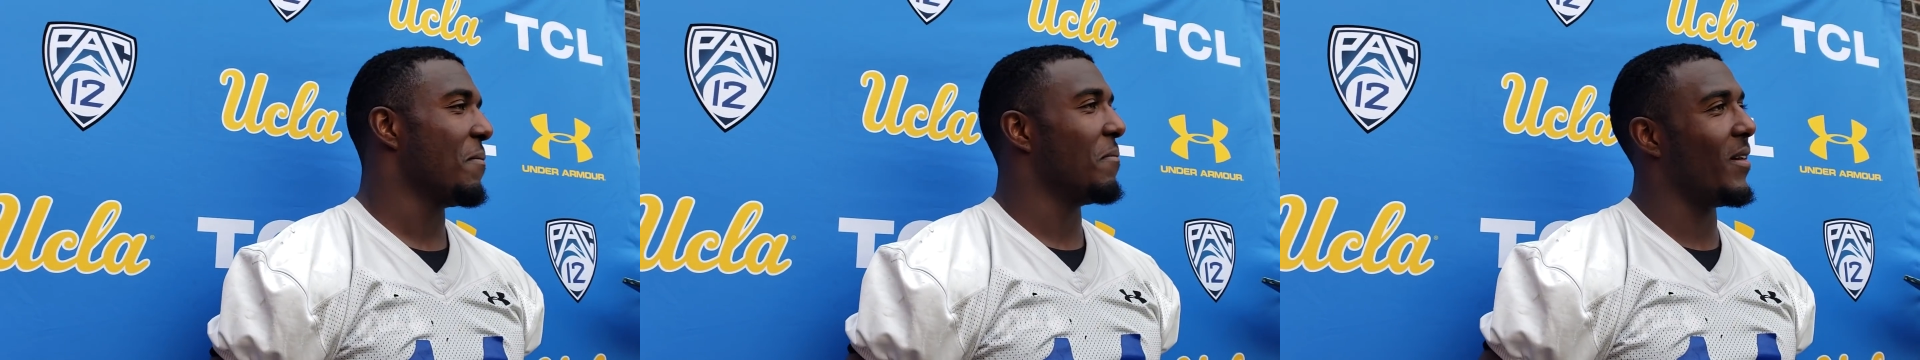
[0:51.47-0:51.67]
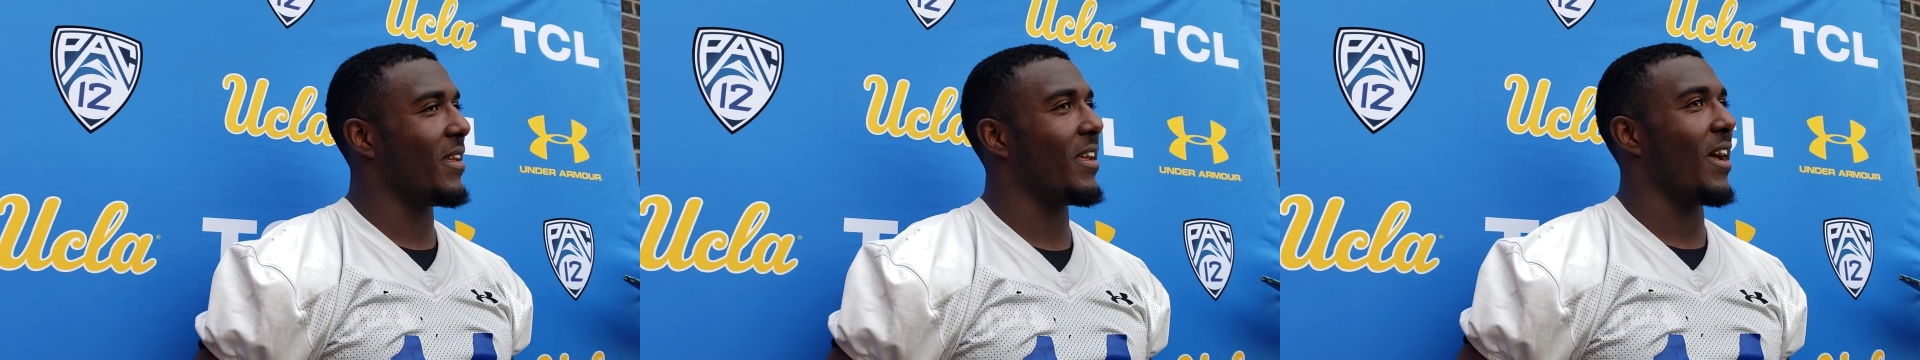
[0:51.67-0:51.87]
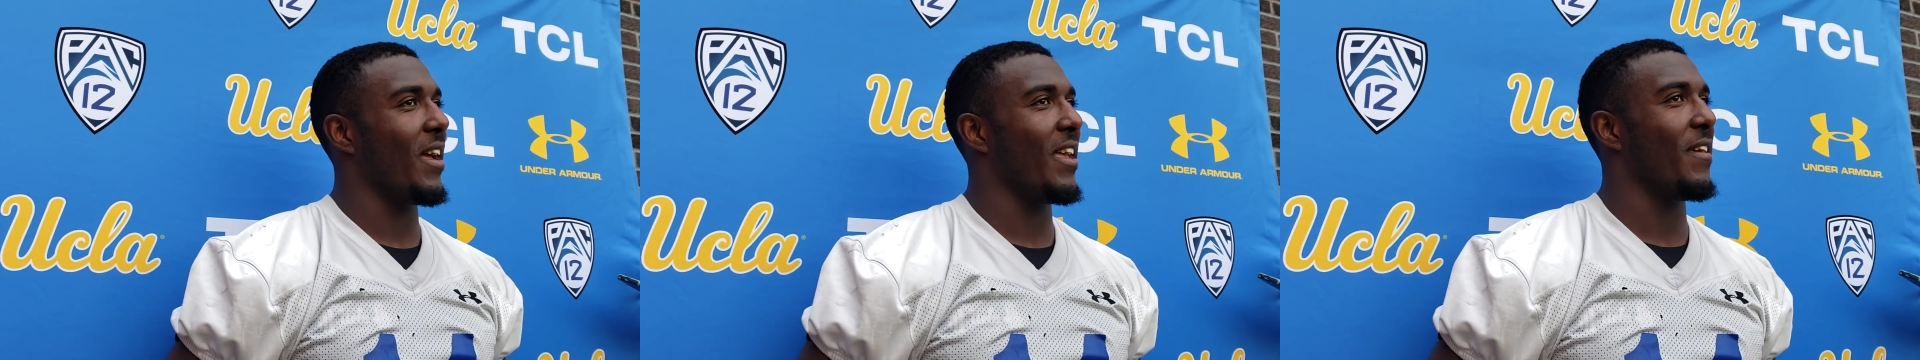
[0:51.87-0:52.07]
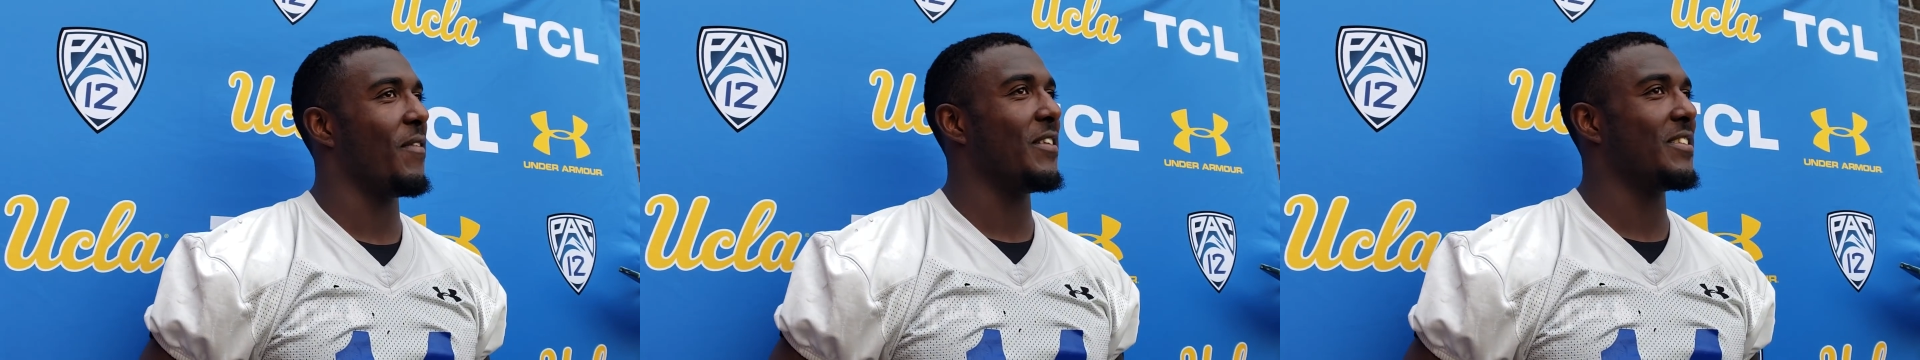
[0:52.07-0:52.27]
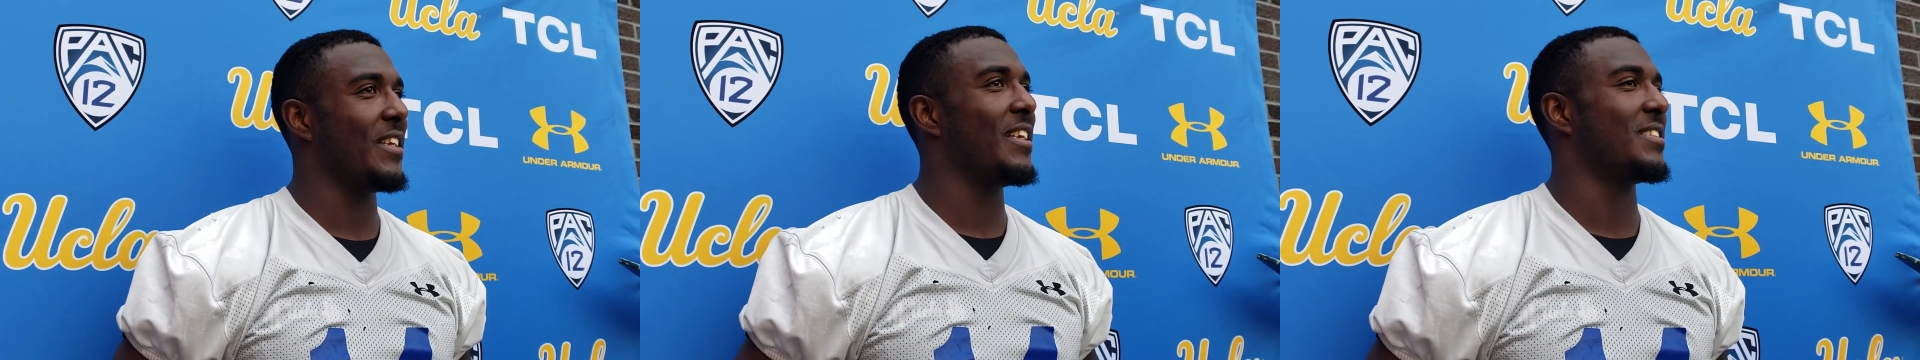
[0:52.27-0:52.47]
But if
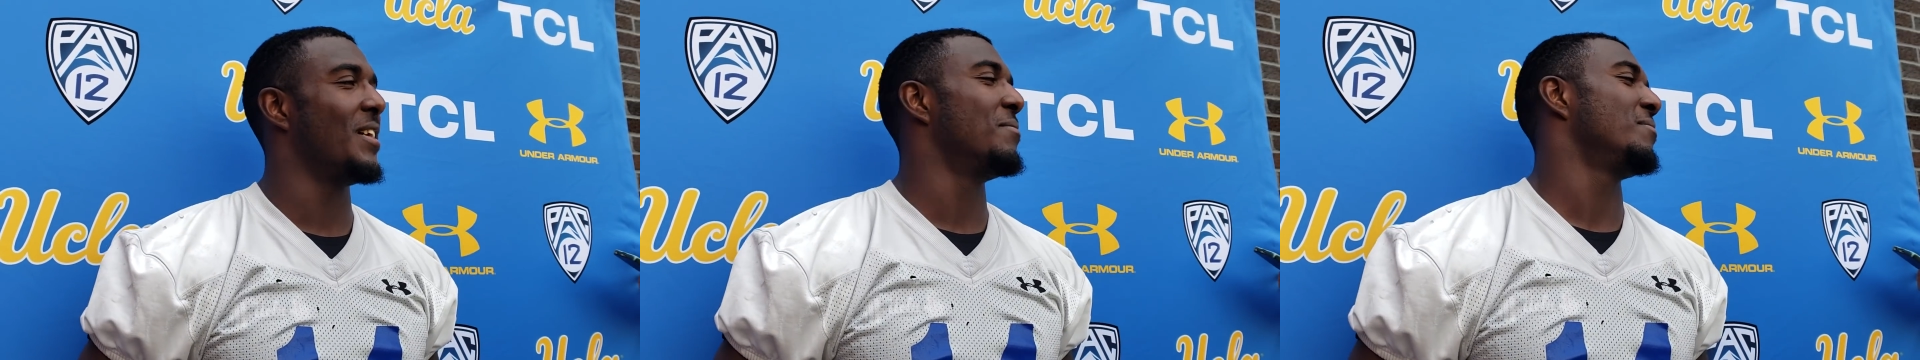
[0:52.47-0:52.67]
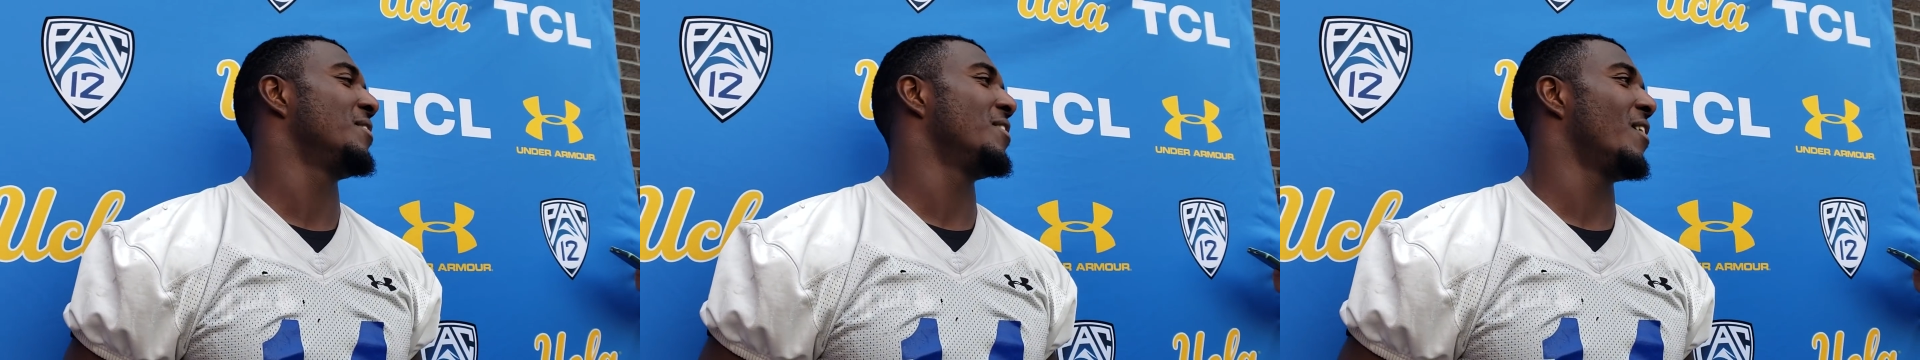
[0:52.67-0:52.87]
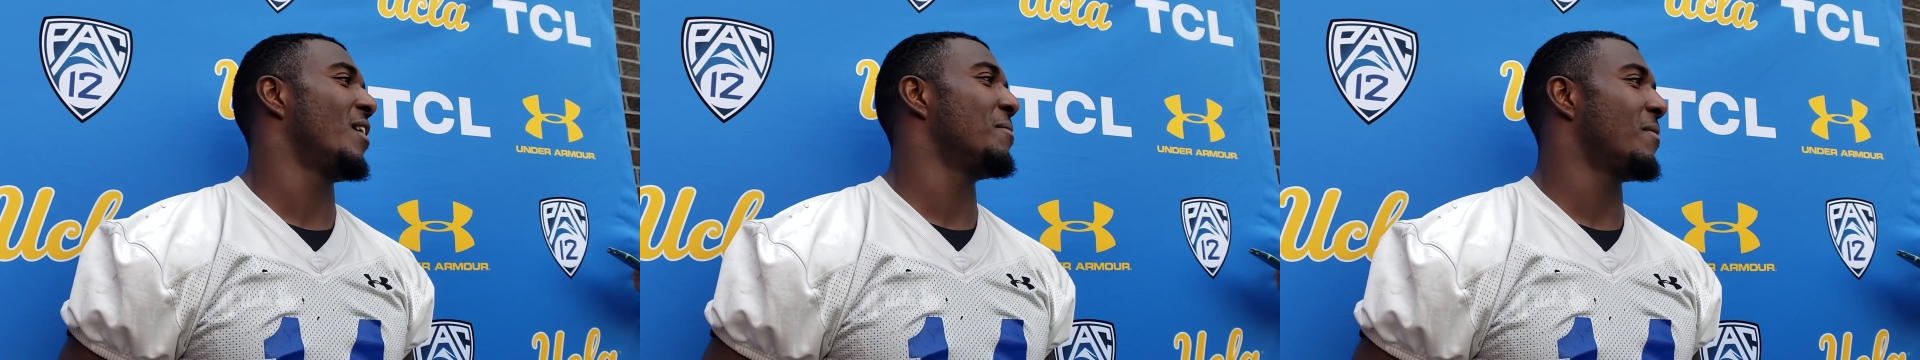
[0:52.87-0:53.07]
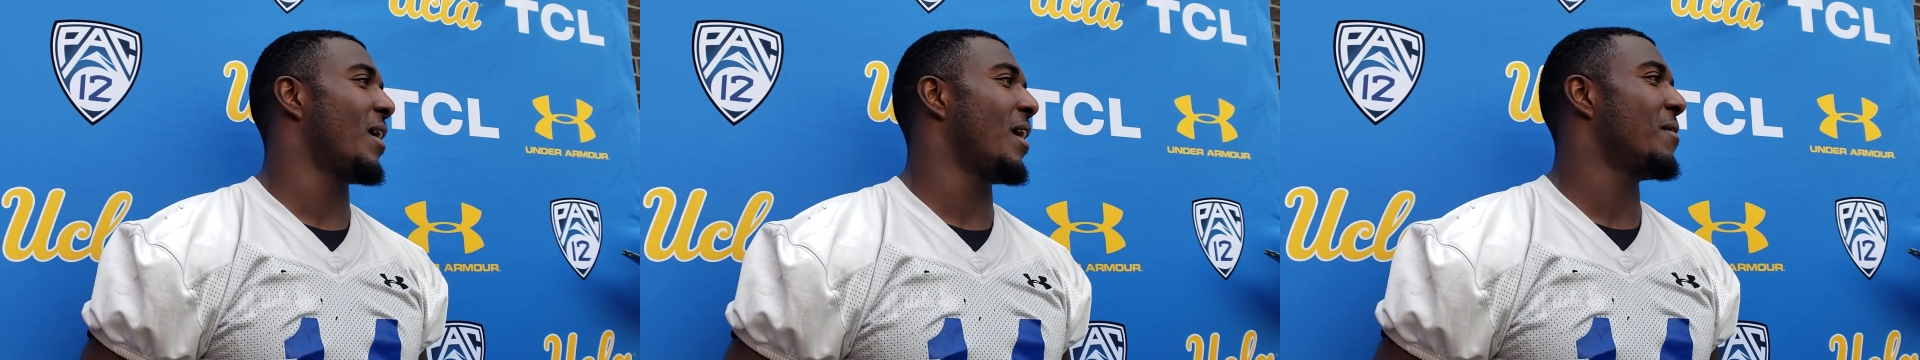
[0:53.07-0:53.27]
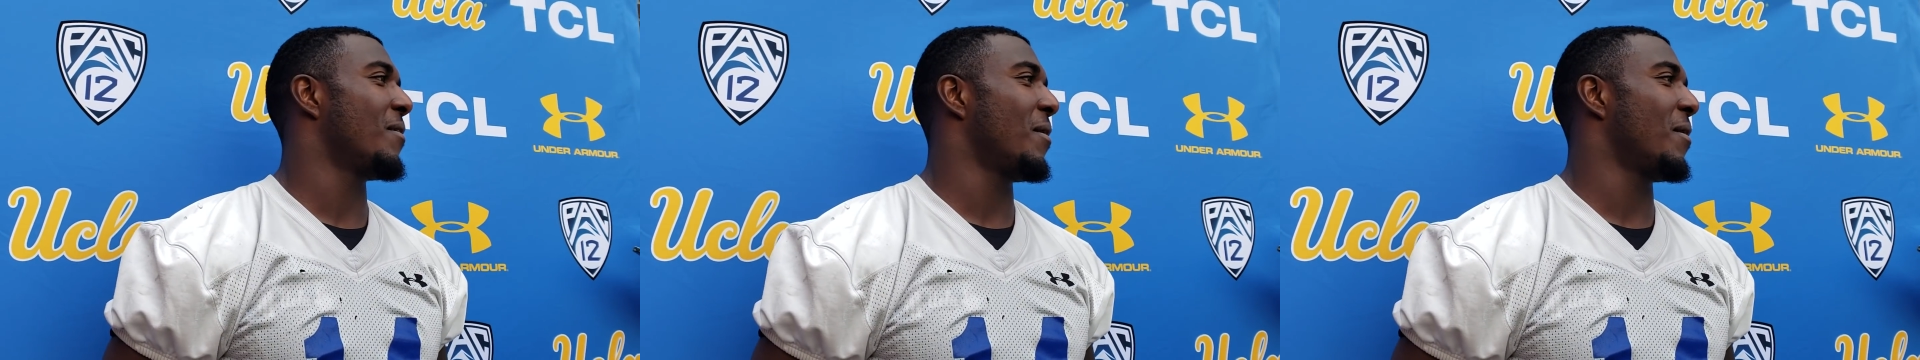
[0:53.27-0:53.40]
he says something, you know,